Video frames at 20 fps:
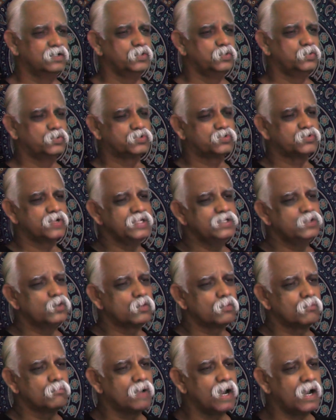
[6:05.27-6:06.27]
You train
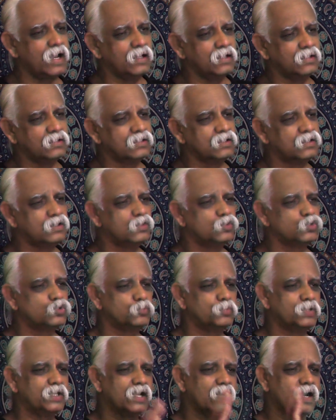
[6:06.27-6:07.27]
your mind to
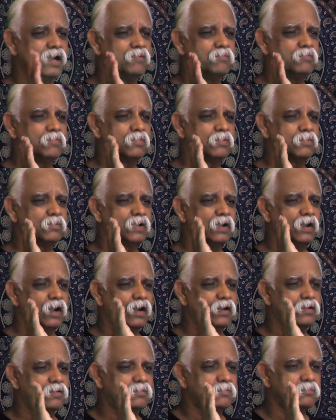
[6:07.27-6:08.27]
become
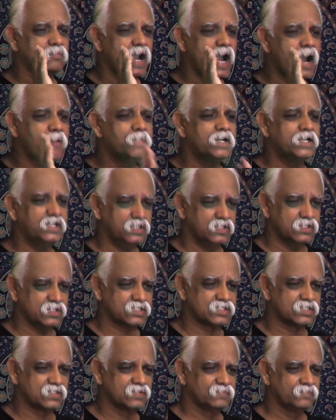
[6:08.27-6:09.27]

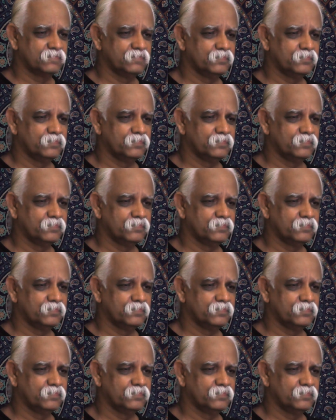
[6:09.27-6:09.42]
harmonious.